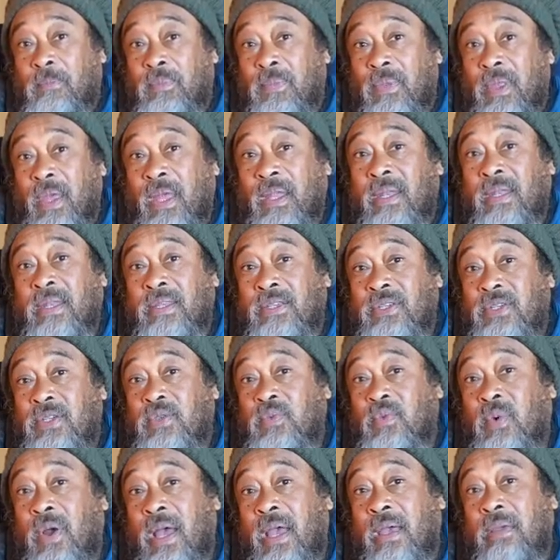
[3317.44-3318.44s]
And this is
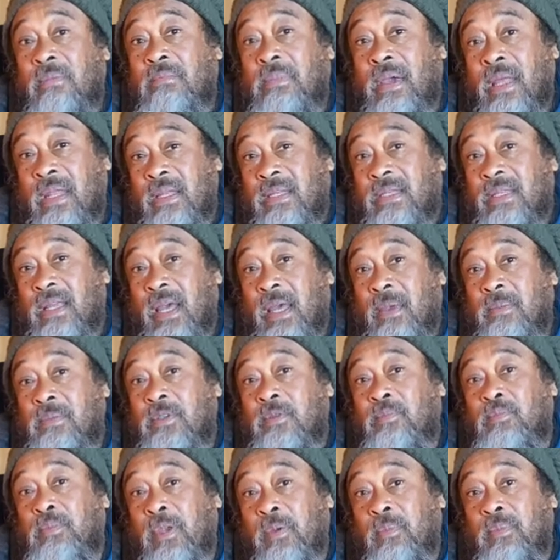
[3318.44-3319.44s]
why many times
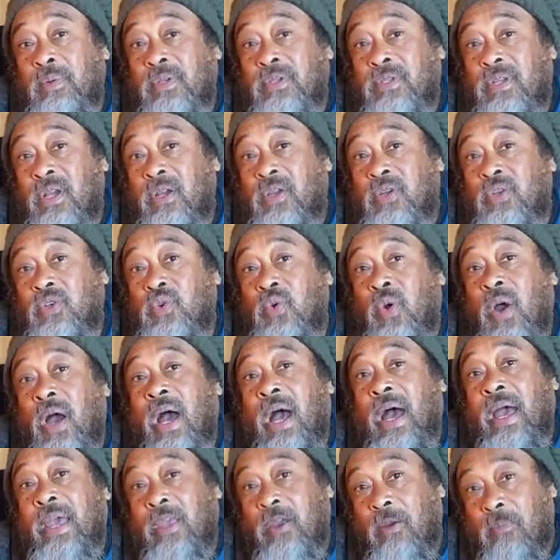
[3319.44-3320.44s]
people turn to a
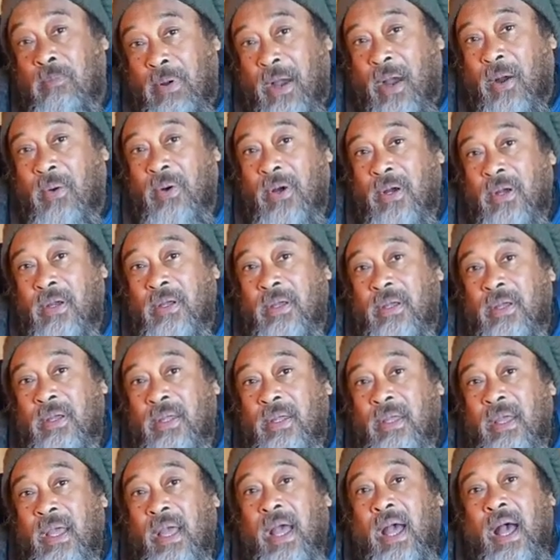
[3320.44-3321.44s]
higher power,
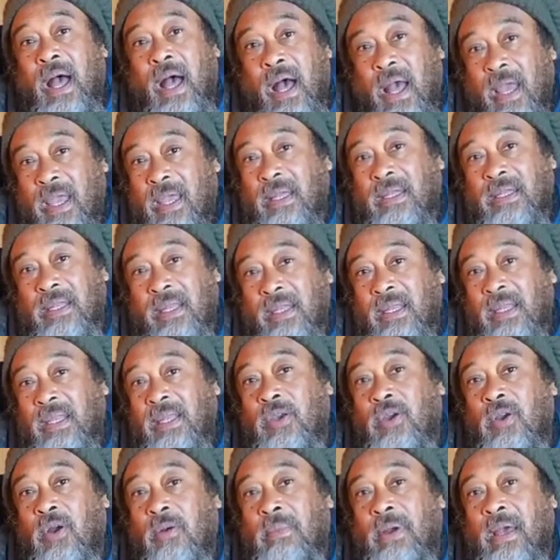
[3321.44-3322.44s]
higher than
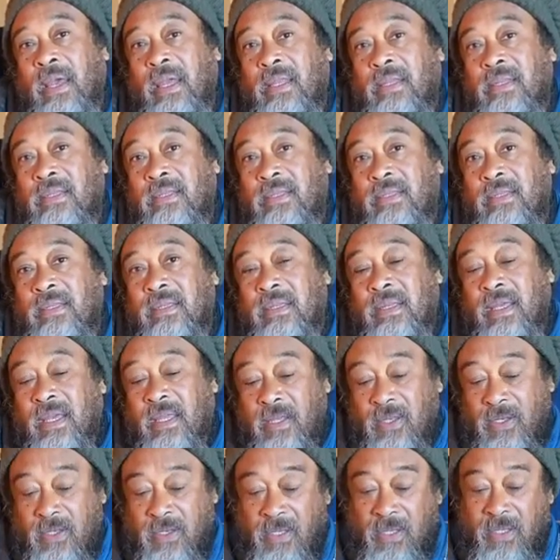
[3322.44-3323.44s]
ego mind.
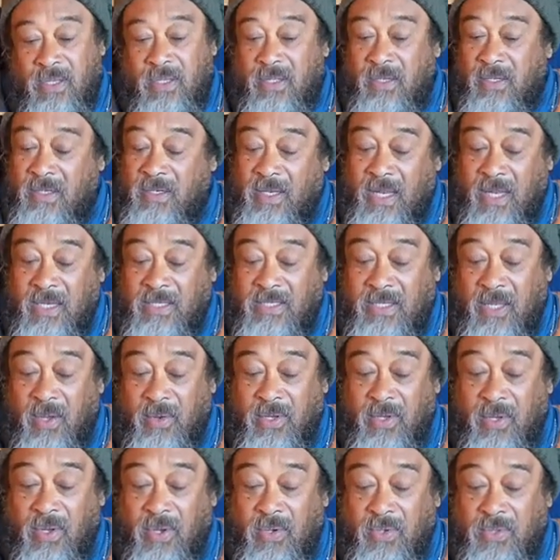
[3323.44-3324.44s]
And that's how
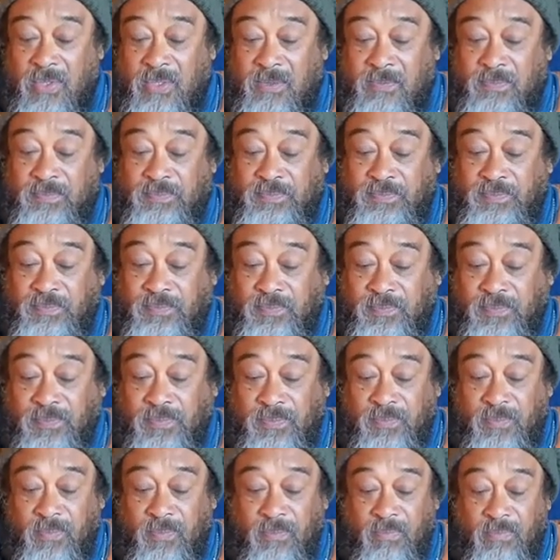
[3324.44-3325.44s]
it goes.
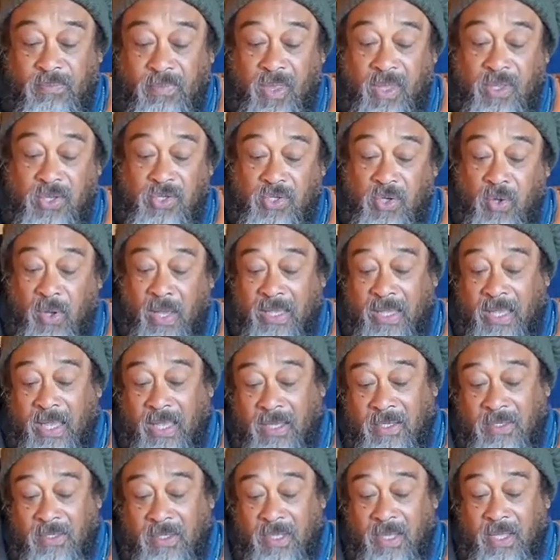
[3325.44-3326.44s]
So
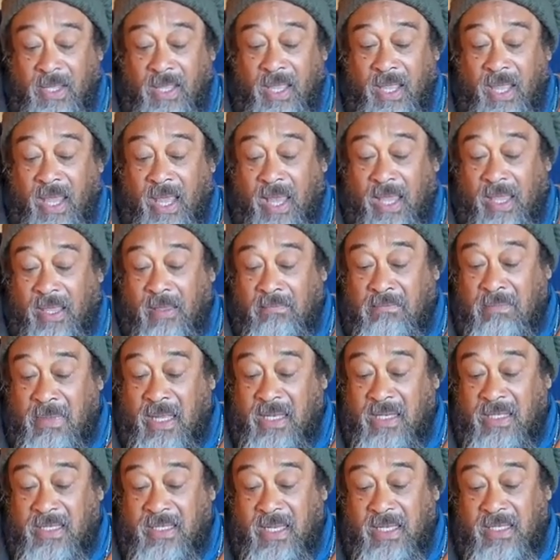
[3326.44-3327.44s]
again, I am
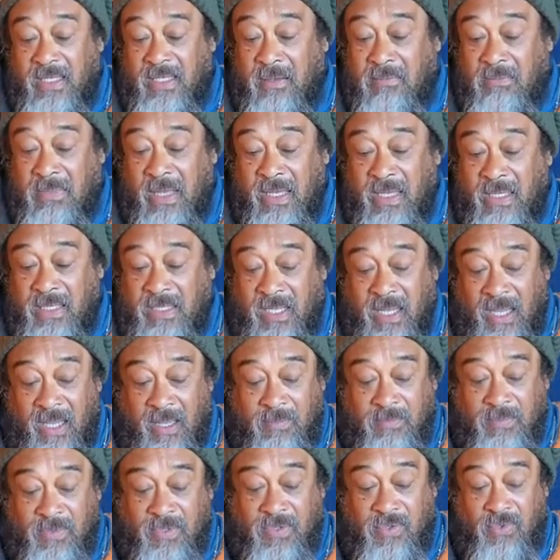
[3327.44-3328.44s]
meditating many
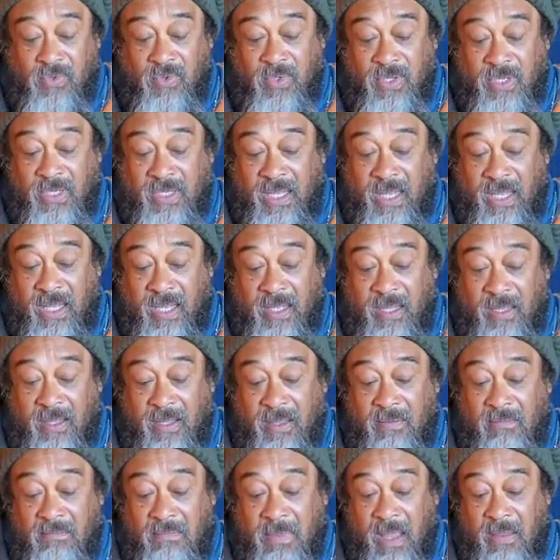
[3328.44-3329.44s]
times through the day.
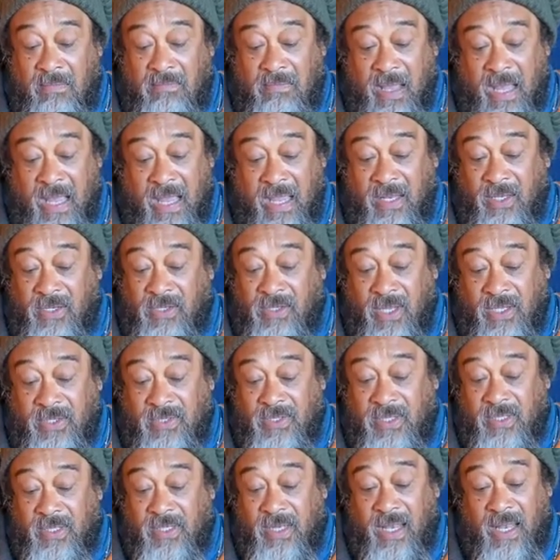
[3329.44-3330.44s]
My mind
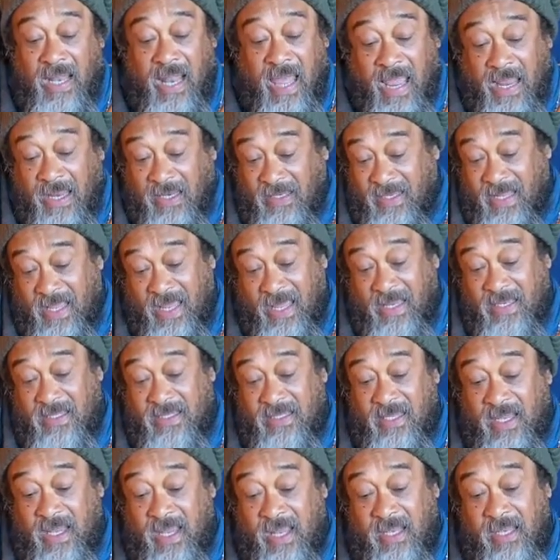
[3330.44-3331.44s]
doesn't like that
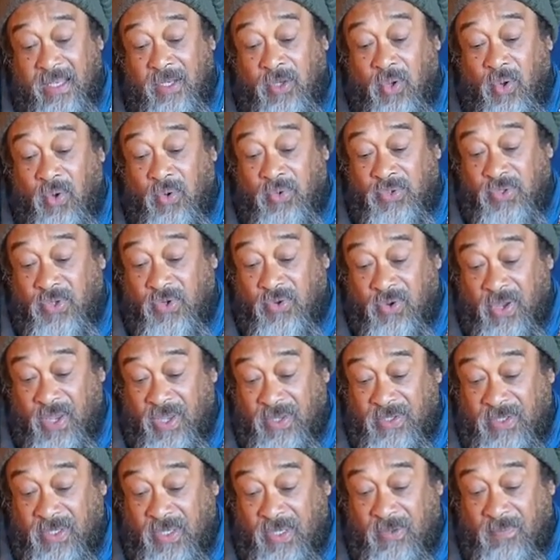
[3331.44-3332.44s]
and it goes
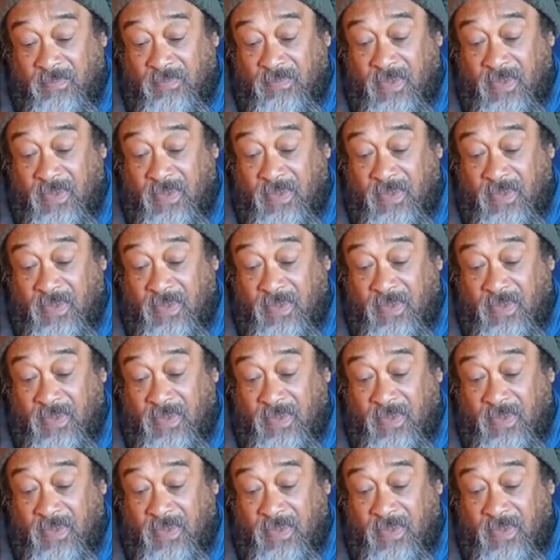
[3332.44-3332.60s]
crazy.